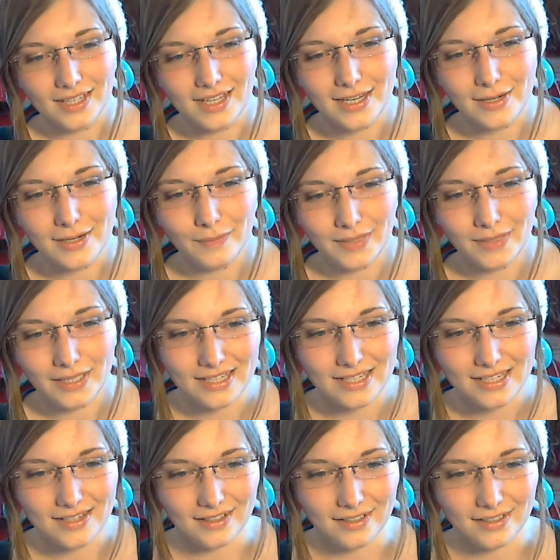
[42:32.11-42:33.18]
it
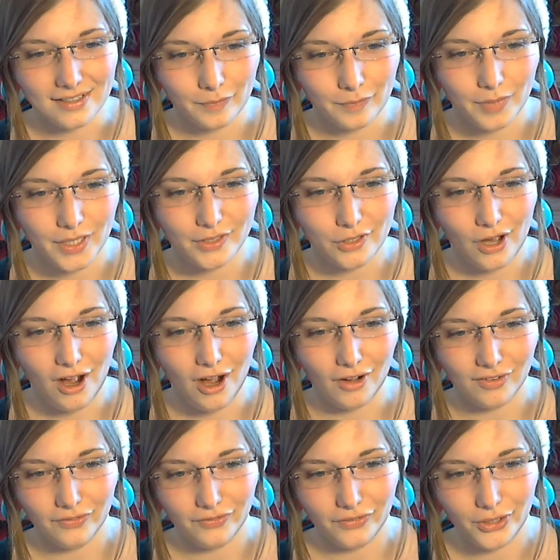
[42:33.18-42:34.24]
means piss
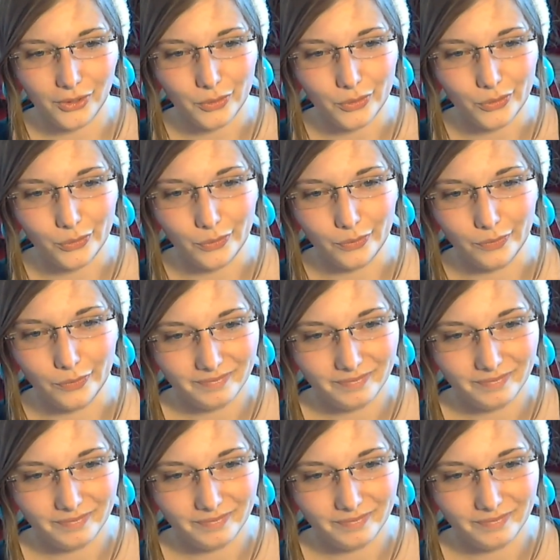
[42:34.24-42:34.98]
off, you